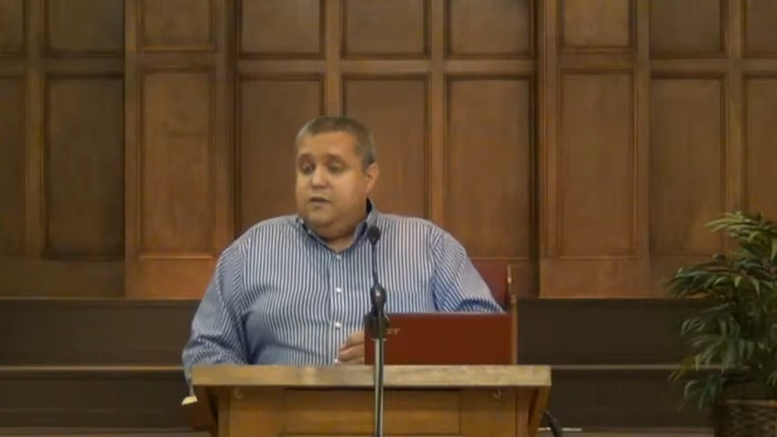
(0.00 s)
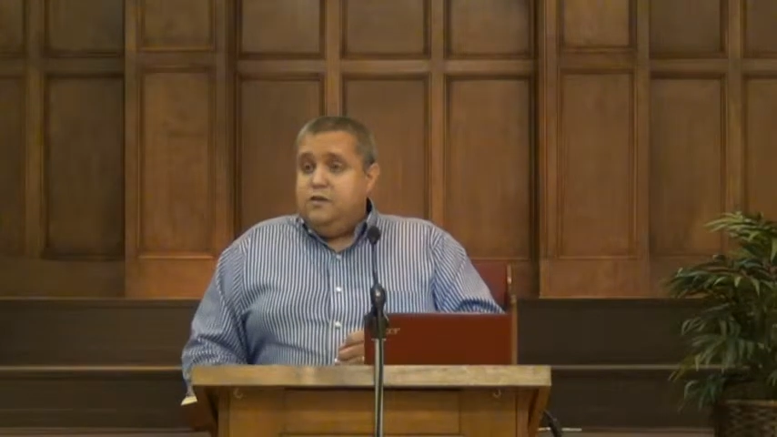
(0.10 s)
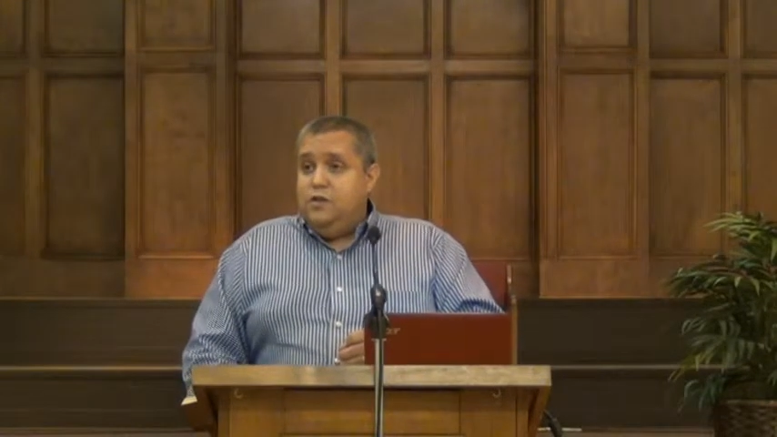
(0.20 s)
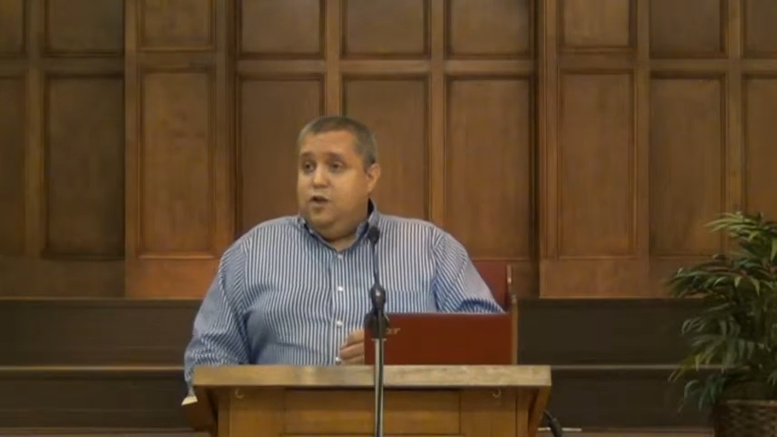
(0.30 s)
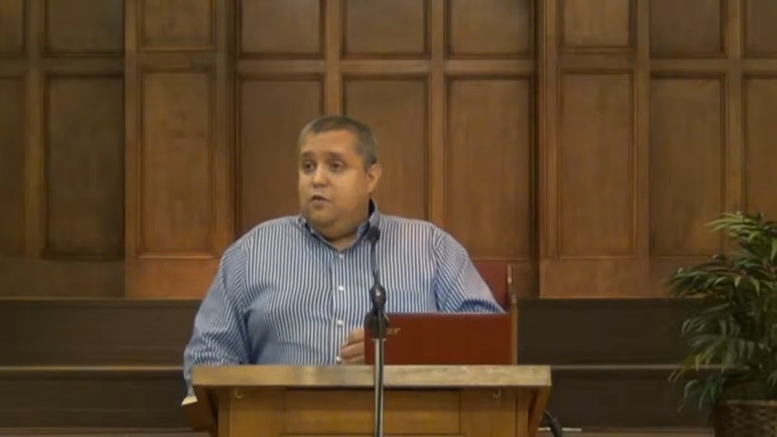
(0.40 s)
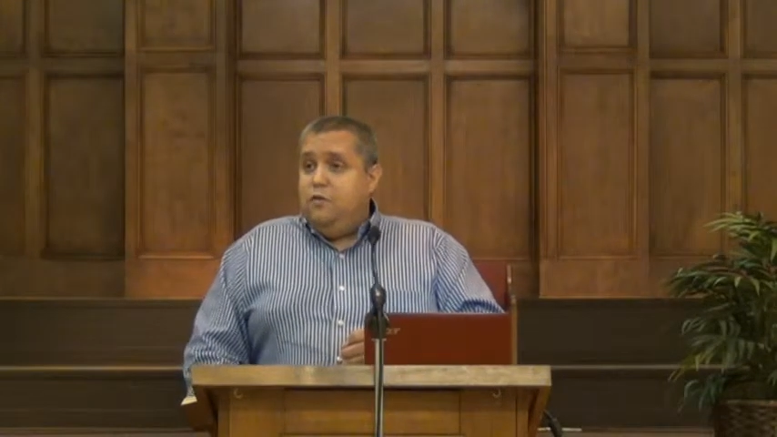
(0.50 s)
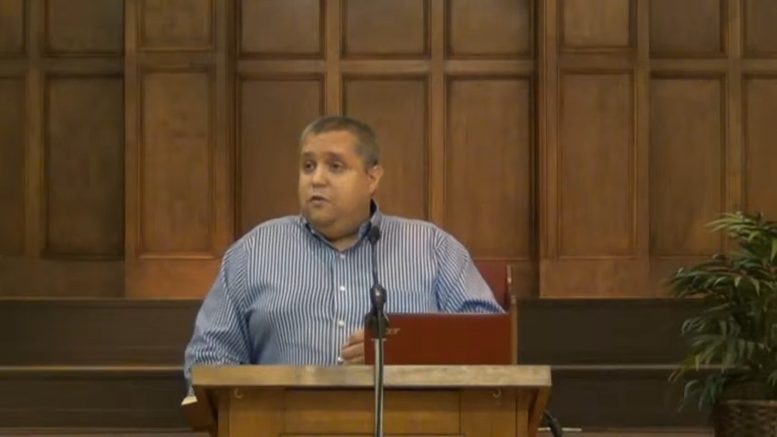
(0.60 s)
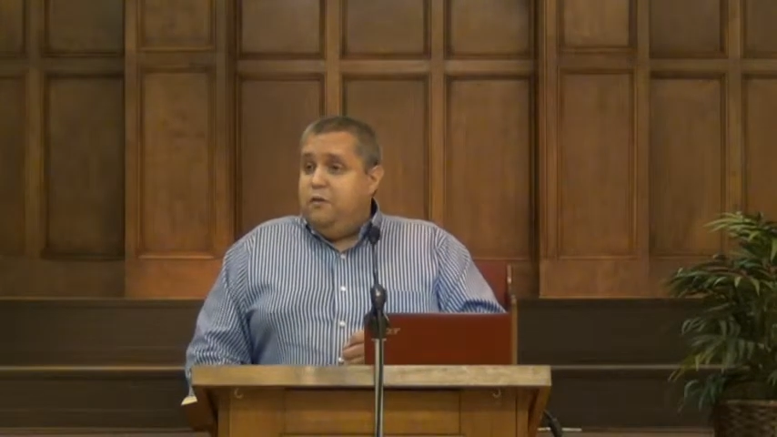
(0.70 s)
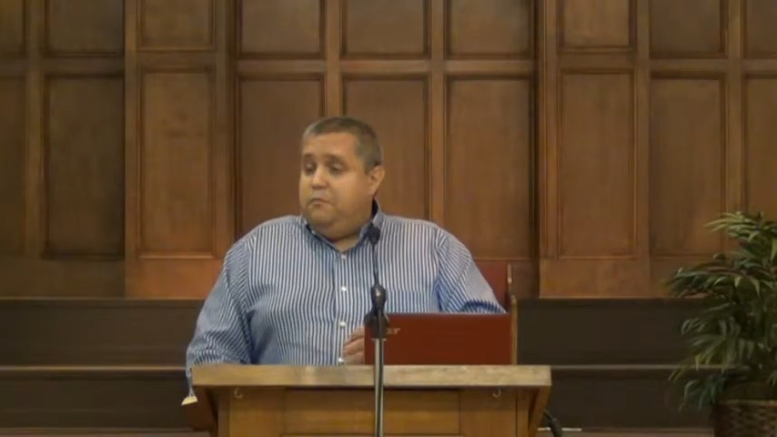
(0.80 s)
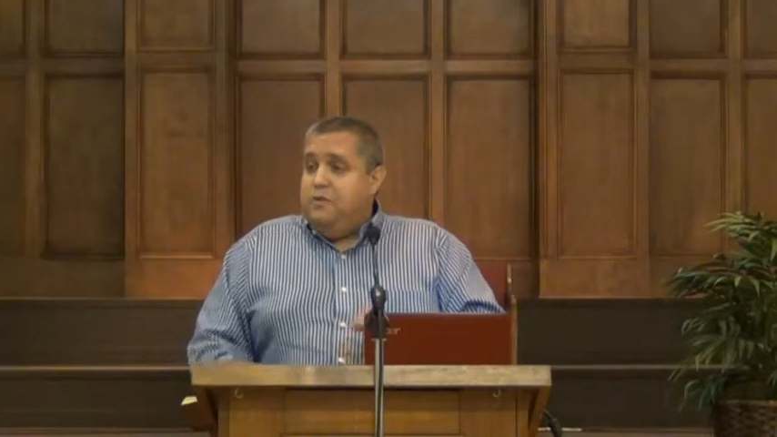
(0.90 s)
So,
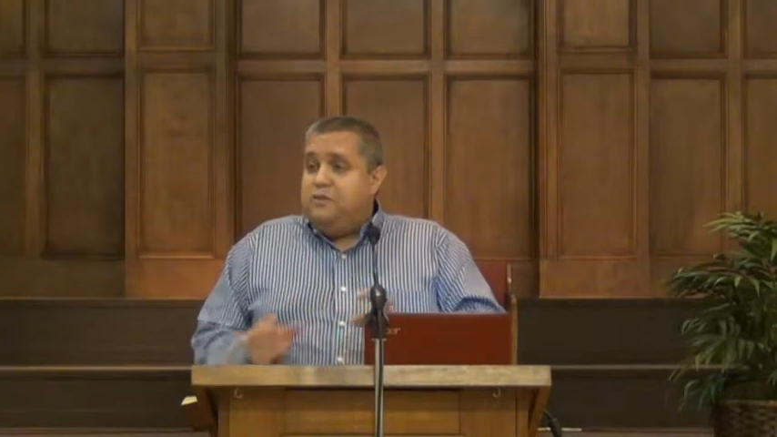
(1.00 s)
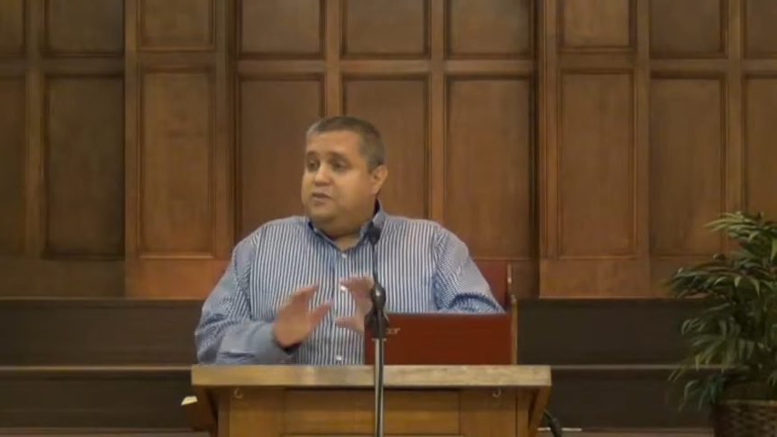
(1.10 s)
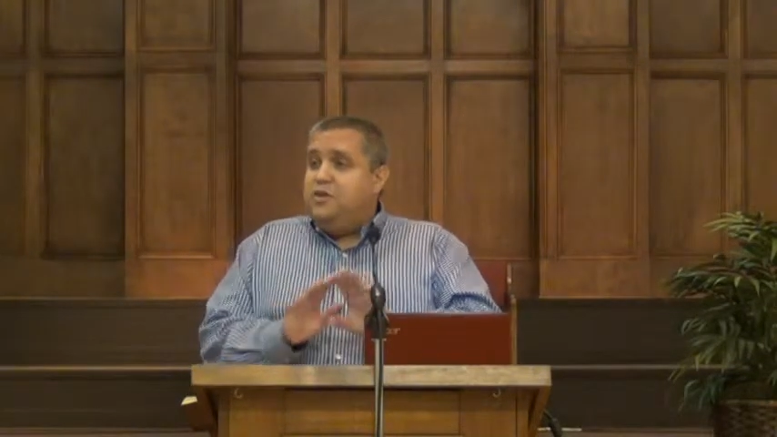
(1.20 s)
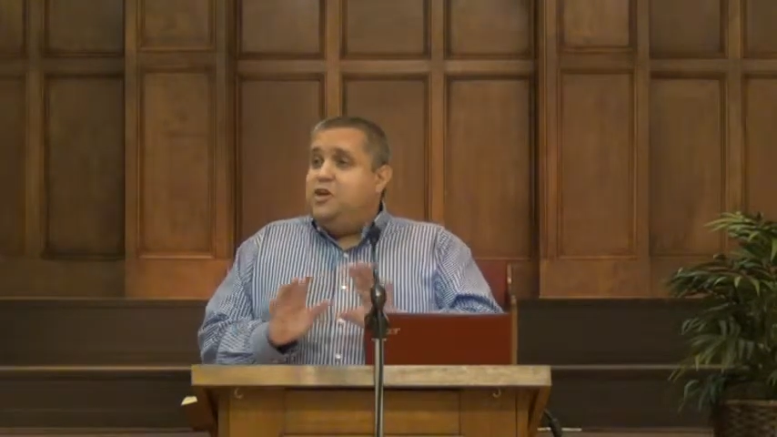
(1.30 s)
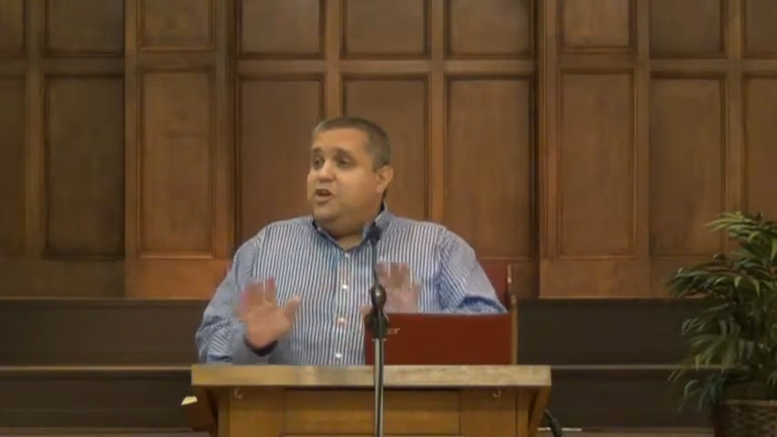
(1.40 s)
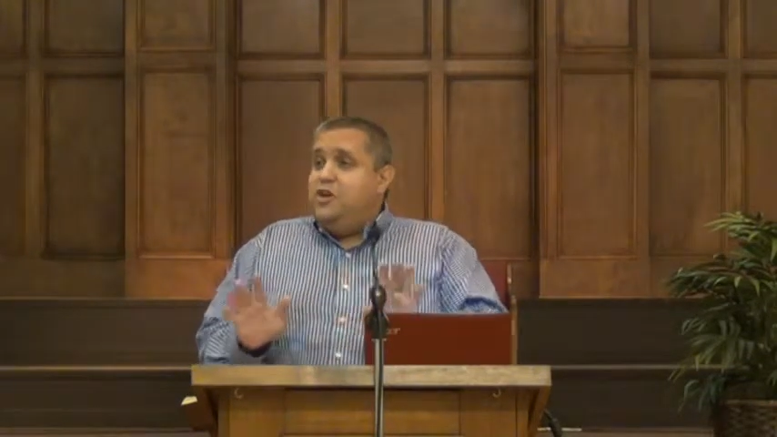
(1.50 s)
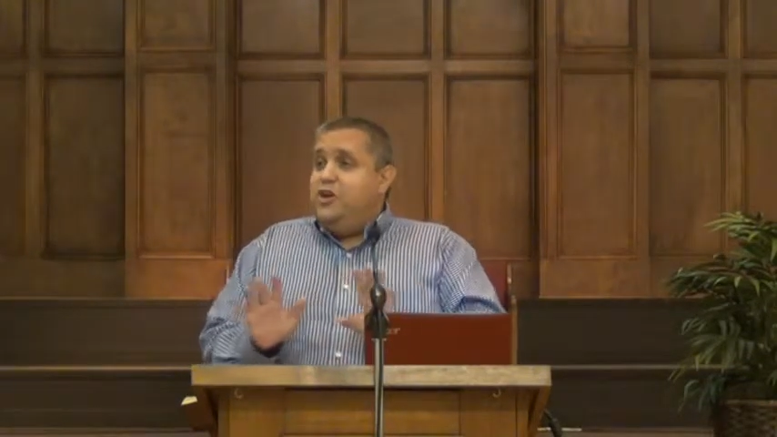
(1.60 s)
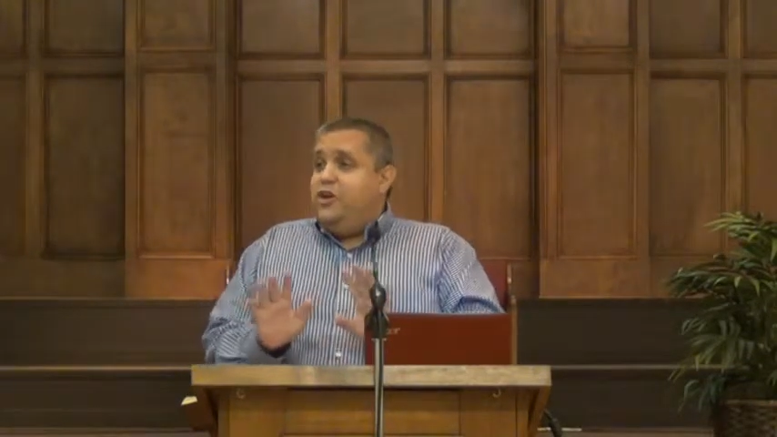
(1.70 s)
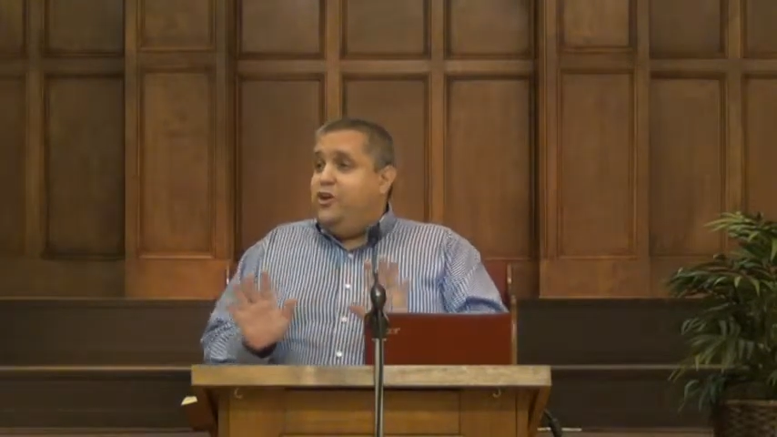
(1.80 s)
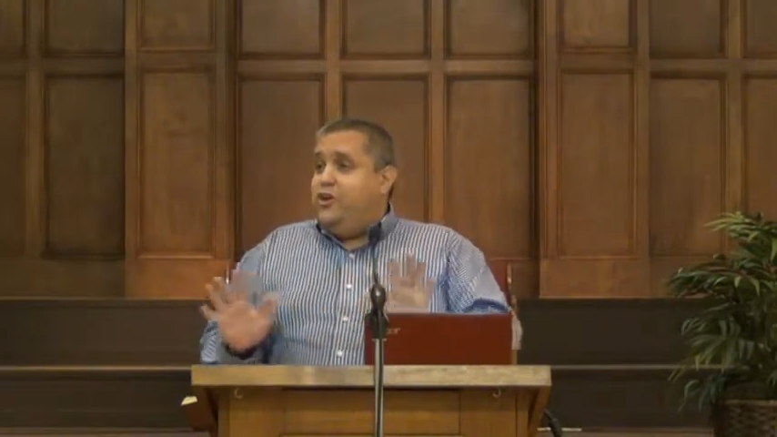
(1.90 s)
and Peter says, no,
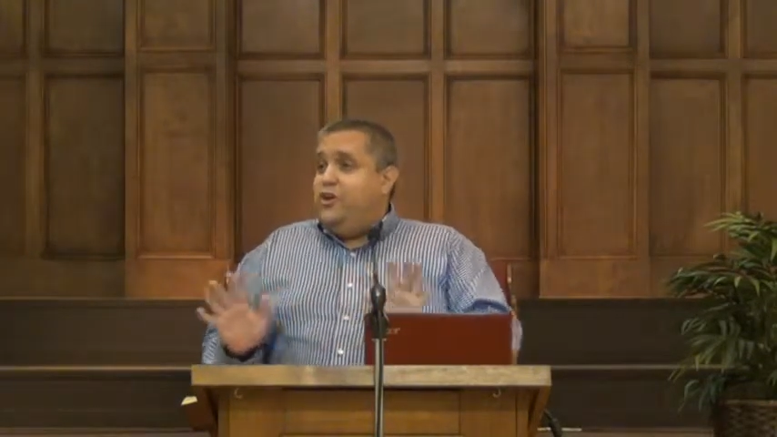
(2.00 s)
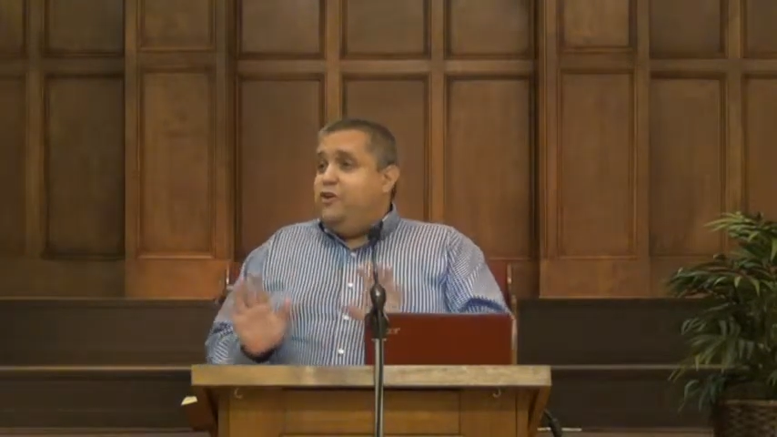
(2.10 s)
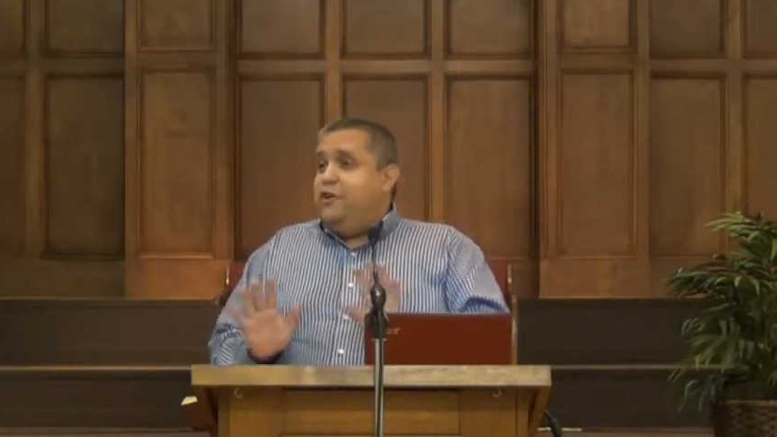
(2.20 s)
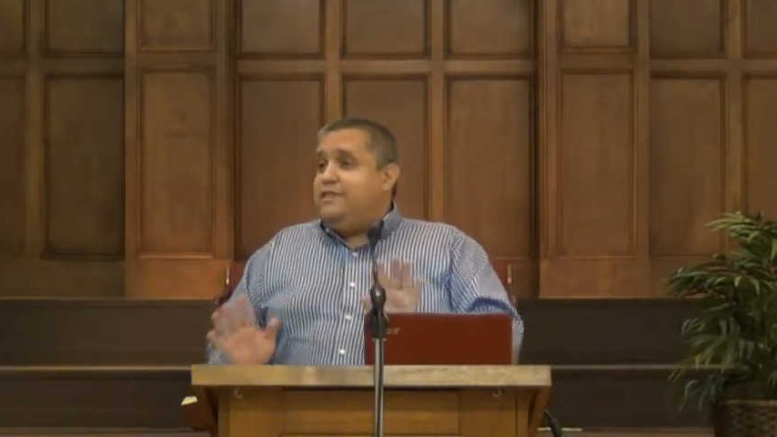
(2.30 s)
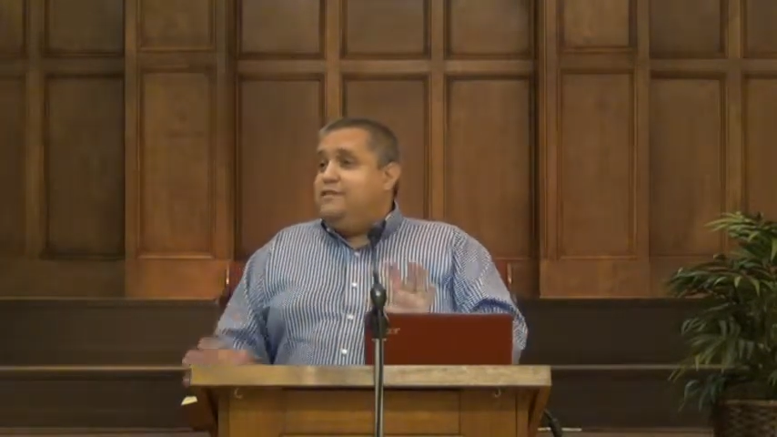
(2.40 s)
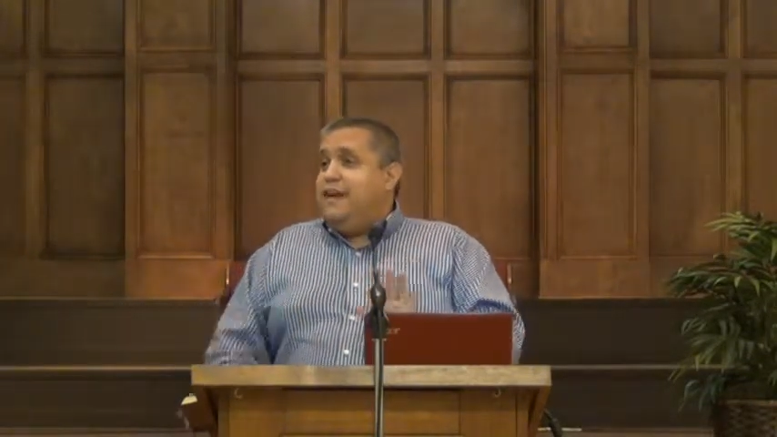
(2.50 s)
that's